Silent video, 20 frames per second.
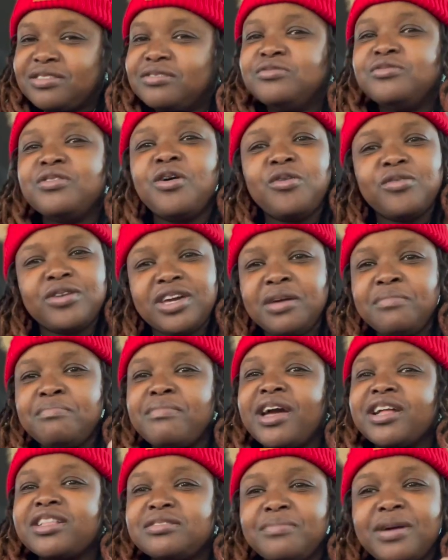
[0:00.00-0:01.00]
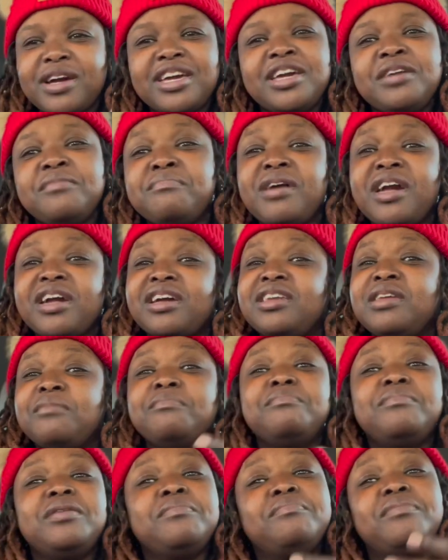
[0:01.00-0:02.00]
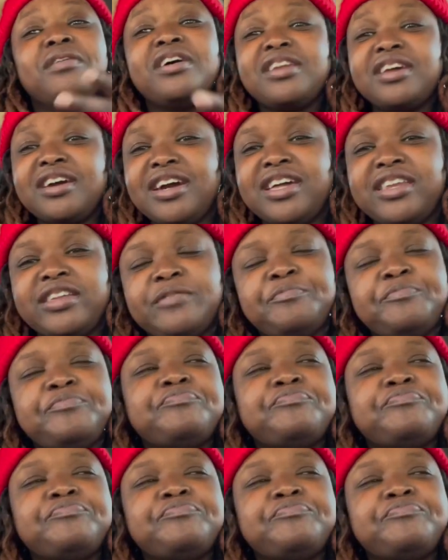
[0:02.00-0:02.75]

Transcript: you know, get back, and I'm gonna be better at it.